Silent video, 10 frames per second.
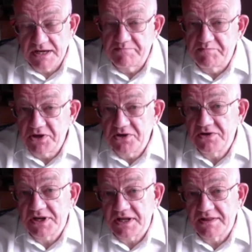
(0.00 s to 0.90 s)
A
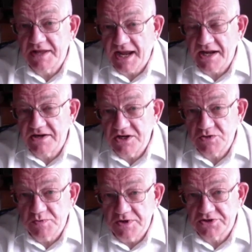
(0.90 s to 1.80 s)
bird in the hand
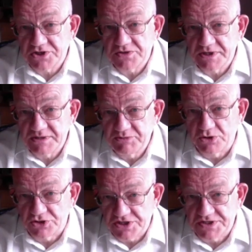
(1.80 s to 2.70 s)
is worth two in the
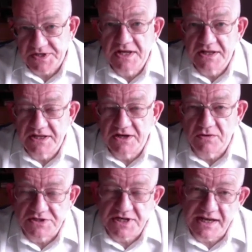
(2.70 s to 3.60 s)
bush, as the
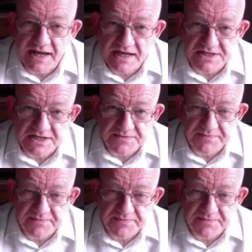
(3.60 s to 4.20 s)
old saying has it.